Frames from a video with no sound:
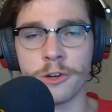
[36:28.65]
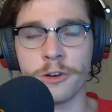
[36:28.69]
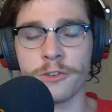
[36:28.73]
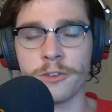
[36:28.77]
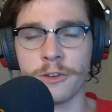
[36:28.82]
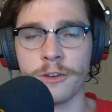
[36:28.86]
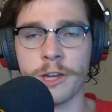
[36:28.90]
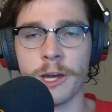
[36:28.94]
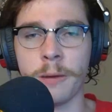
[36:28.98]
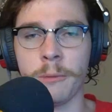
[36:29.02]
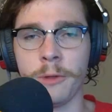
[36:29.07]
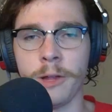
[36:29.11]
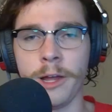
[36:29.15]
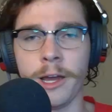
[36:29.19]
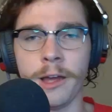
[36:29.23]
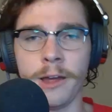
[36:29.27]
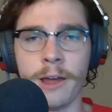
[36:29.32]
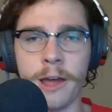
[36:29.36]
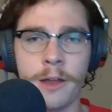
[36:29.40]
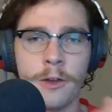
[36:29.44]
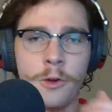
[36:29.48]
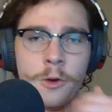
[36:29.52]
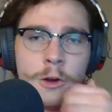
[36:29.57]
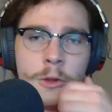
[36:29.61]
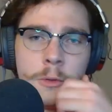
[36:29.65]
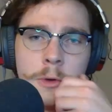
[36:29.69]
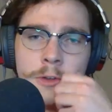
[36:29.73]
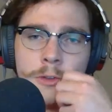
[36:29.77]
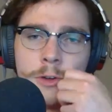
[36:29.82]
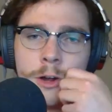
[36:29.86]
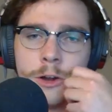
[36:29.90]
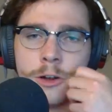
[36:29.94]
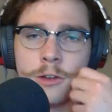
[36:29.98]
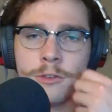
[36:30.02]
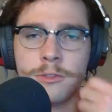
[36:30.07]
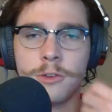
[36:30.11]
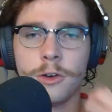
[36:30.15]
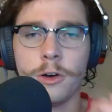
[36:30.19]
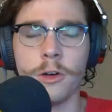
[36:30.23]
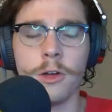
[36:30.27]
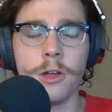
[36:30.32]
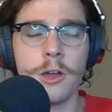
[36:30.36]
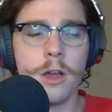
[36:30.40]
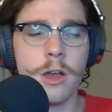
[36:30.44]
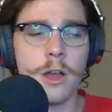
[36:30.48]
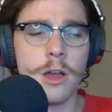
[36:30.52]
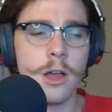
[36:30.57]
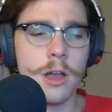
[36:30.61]
is in AA at Northwest Arkansas
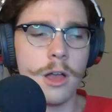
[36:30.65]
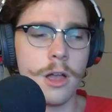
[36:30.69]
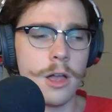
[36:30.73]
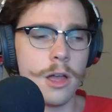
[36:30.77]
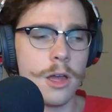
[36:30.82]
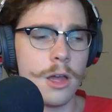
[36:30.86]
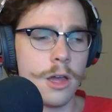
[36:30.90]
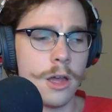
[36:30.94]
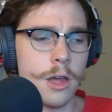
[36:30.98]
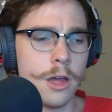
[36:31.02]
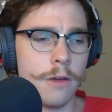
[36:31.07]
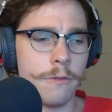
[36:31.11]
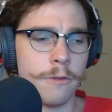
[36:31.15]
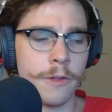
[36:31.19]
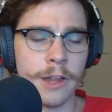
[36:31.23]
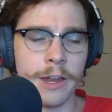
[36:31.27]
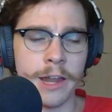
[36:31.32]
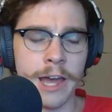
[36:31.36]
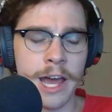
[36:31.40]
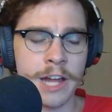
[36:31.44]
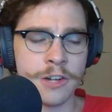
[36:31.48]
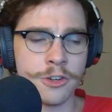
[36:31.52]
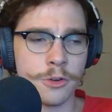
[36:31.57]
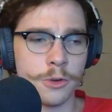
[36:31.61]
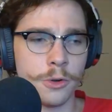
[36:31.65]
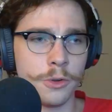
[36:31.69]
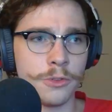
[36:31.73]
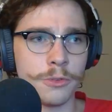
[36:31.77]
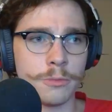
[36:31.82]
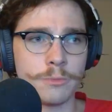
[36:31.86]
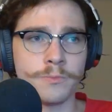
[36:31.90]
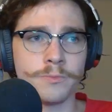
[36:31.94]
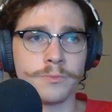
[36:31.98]
for the Naturals.